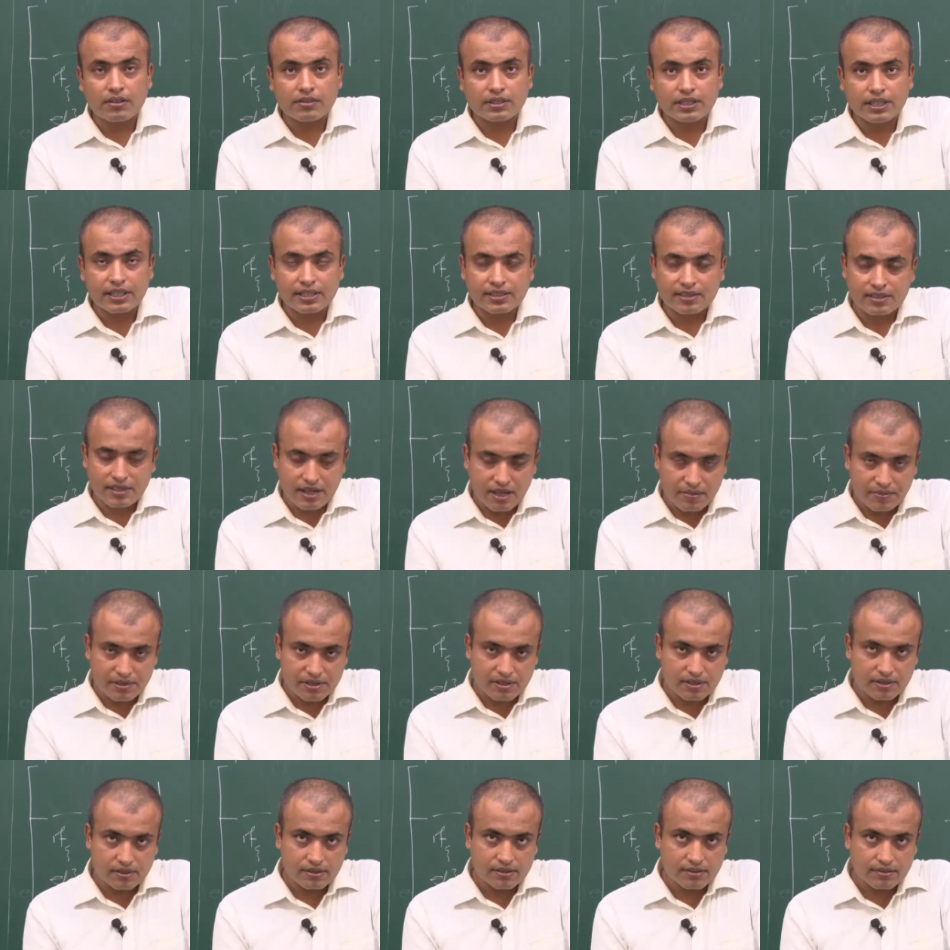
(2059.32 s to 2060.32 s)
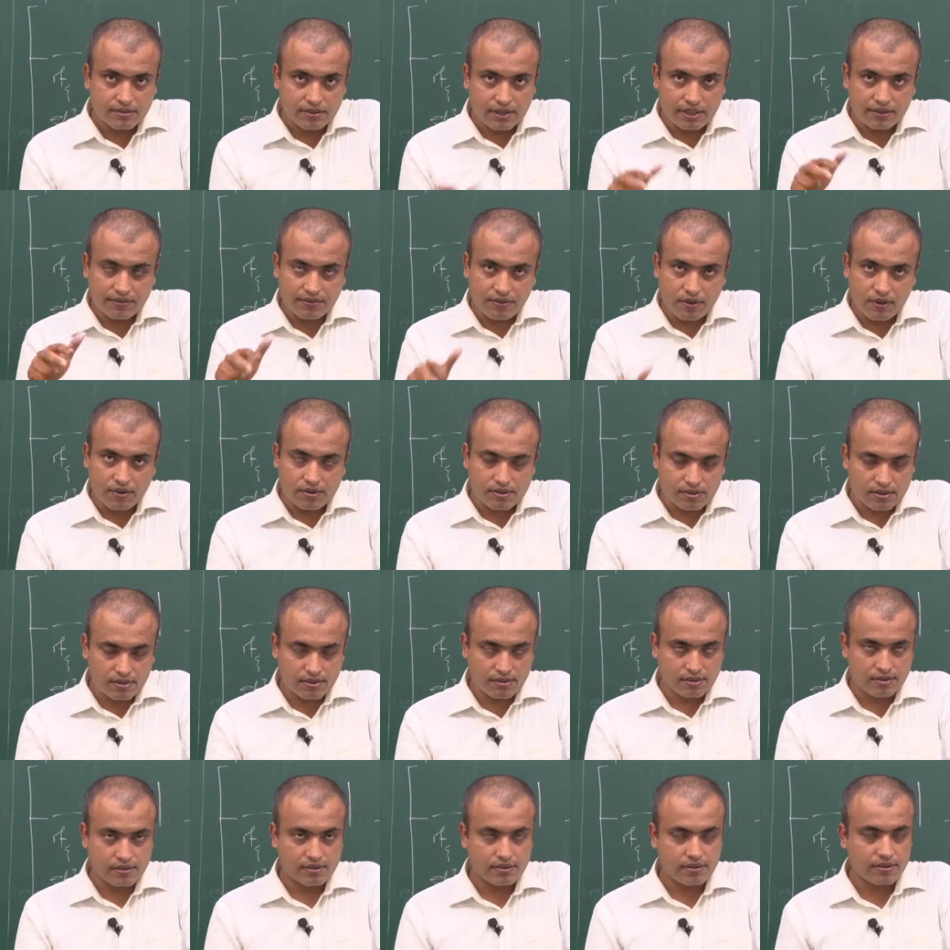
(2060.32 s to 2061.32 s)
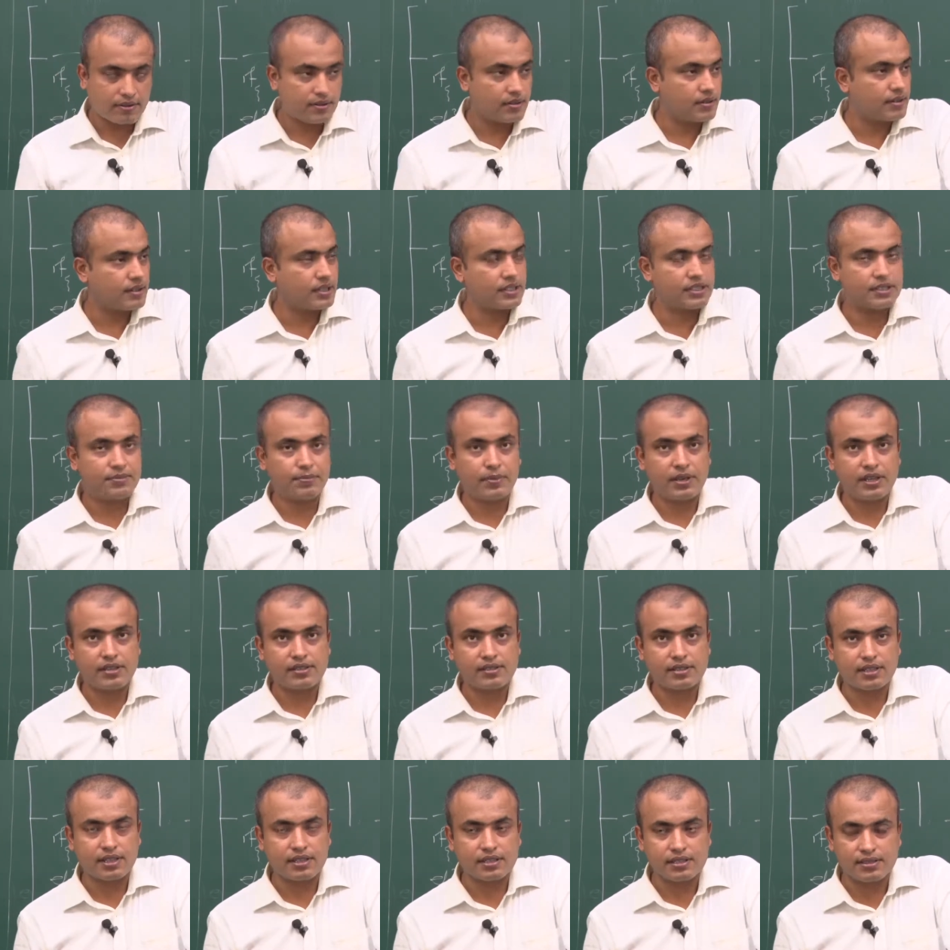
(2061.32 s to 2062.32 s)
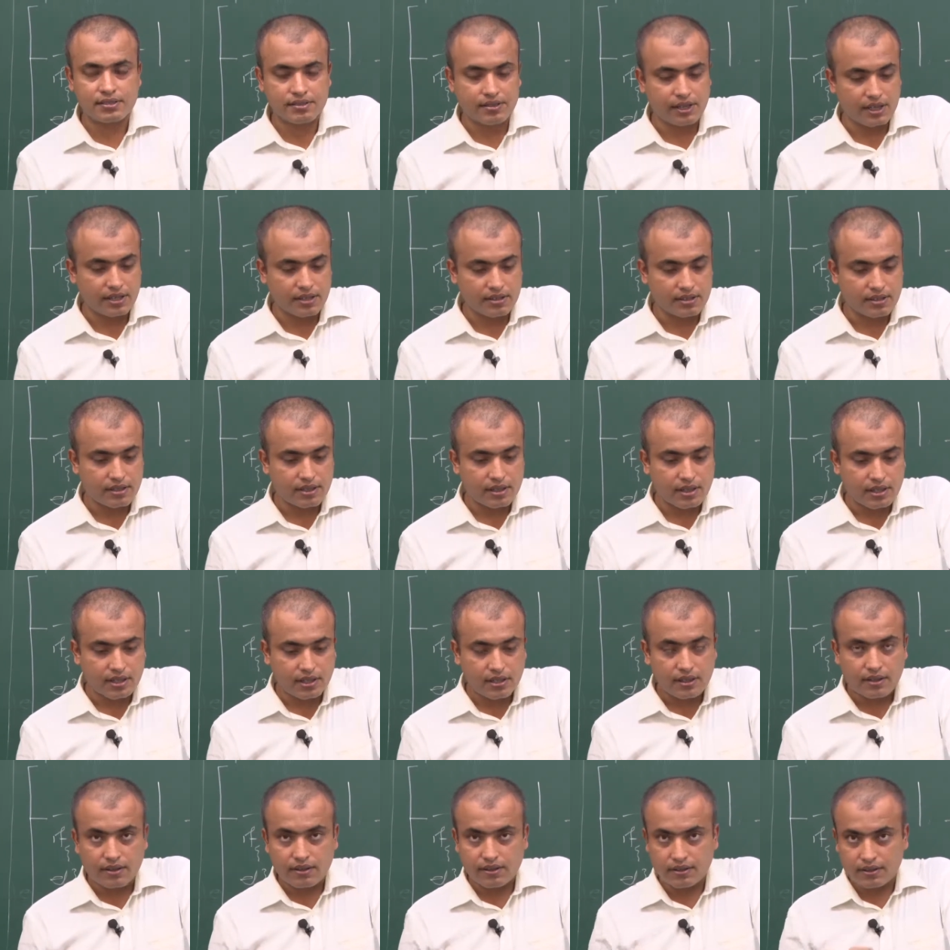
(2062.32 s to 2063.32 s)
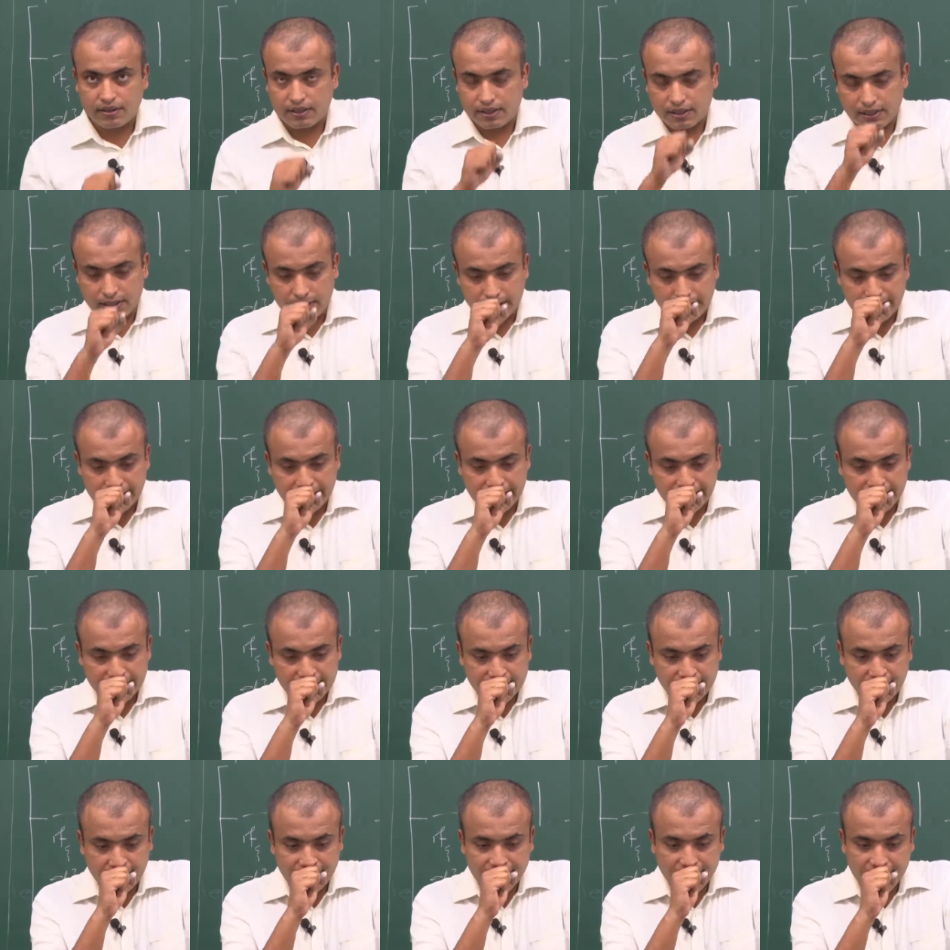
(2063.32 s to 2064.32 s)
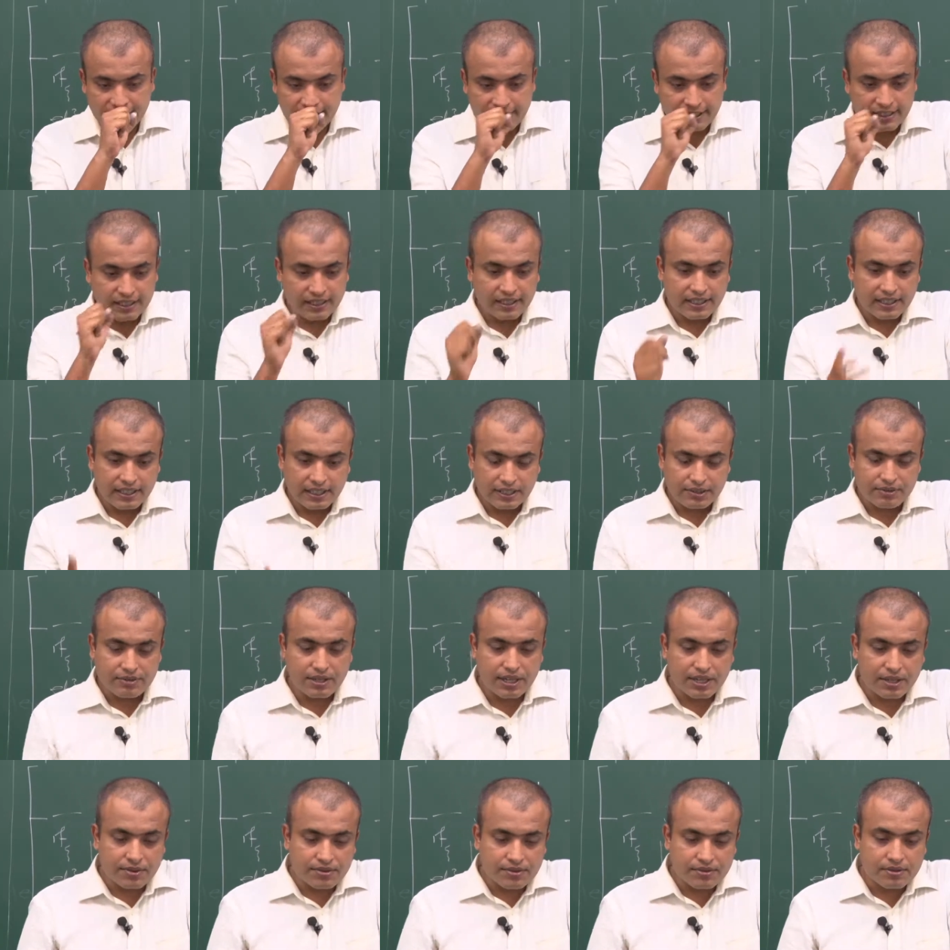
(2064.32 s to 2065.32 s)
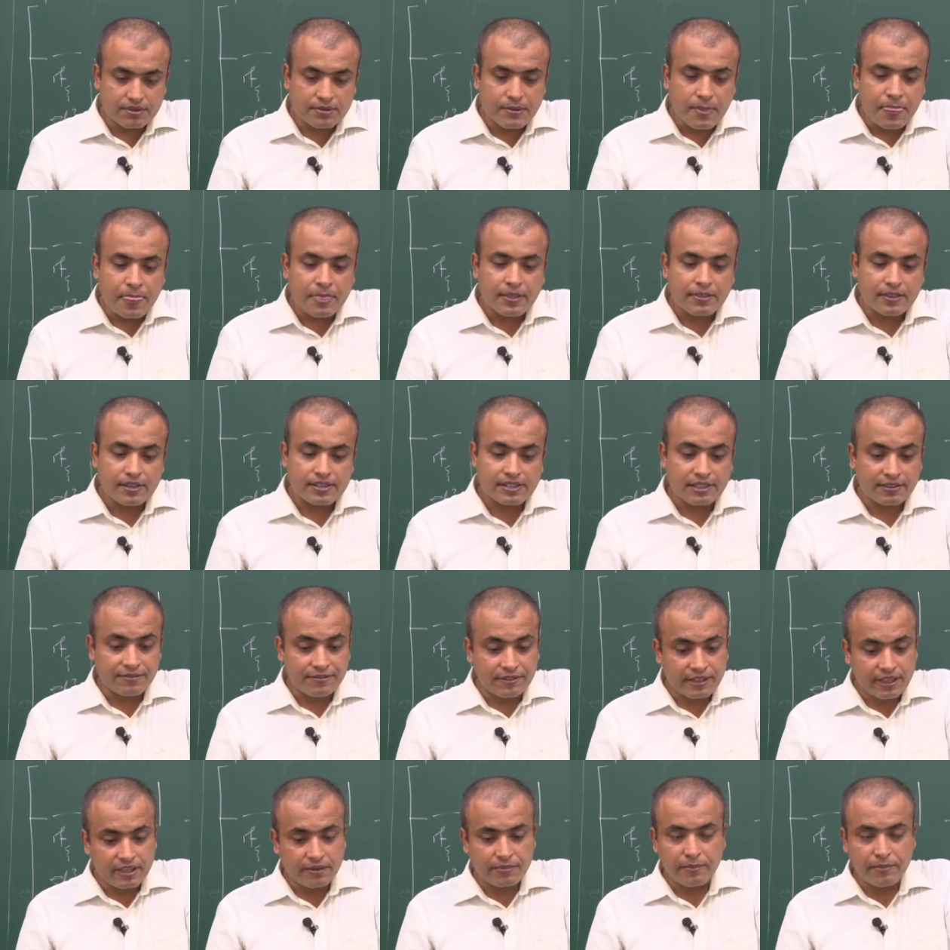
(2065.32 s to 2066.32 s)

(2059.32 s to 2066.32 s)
with an exclamation to enforce the space constraint on the LaTeX software. You can use the subfigure